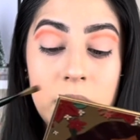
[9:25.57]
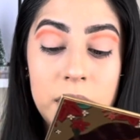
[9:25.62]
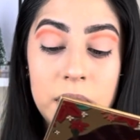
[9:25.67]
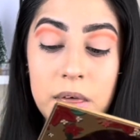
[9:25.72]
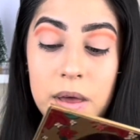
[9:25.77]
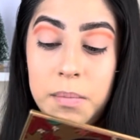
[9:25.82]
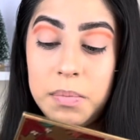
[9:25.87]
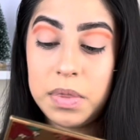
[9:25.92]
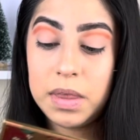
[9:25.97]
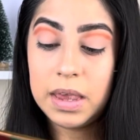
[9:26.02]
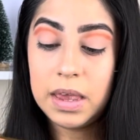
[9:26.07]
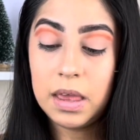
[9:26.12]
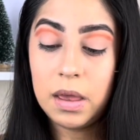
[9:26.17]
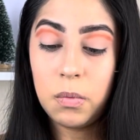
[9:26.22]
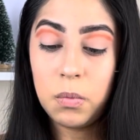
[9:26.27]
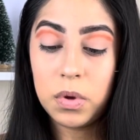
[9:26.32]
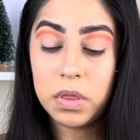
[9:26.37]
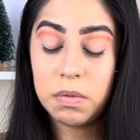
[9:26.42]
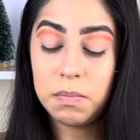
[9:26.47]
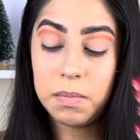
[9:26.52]
I'm thinking
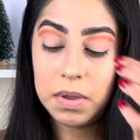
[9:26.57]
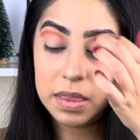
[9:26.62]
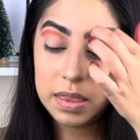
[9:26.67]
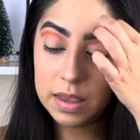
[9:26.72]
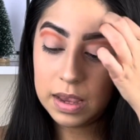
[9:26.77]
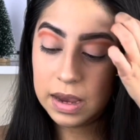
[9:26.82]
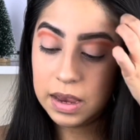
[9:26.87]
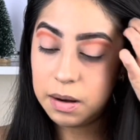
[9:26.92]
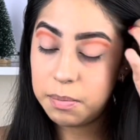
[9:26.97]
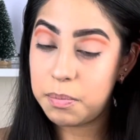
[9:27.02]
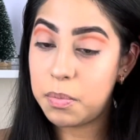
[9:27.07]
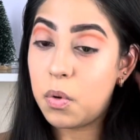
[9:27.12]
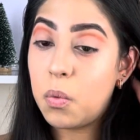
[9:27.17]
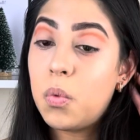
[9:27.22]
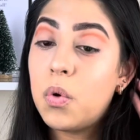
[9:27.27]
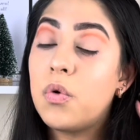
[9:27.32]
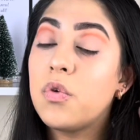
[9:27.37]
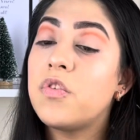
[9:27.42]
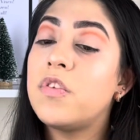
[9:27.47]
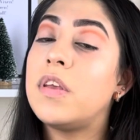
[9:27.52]
with Midnight, but
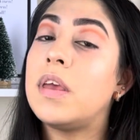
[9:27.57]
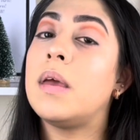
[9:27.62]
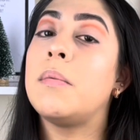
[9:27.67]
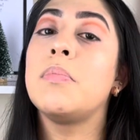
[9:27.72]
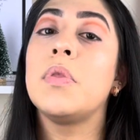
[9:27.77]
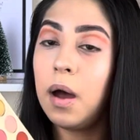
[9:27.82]
we'll see.